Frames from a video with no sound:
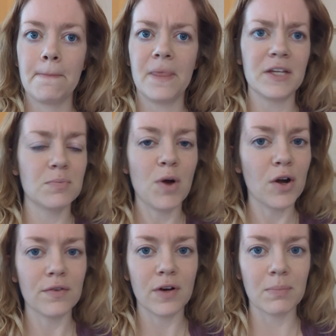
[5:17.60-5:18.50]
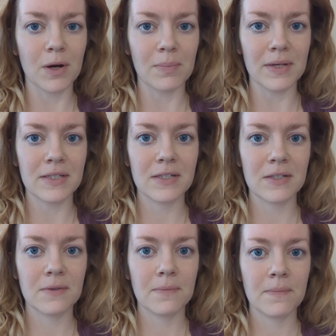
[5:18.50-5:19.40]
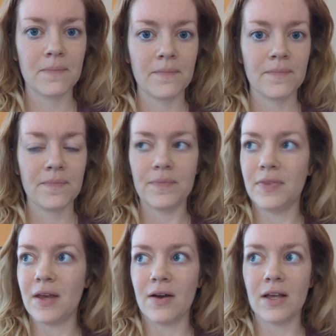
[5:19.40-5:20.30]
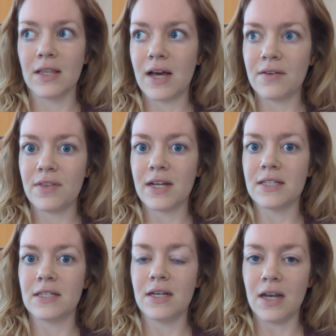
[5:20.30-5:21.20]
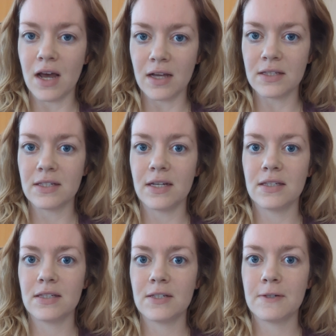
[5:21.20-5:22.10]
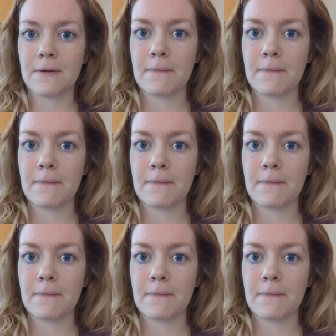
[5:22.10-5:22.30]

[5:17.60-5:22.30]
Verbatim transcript: that it's part of our purpose. No, a lot of that is nonsense.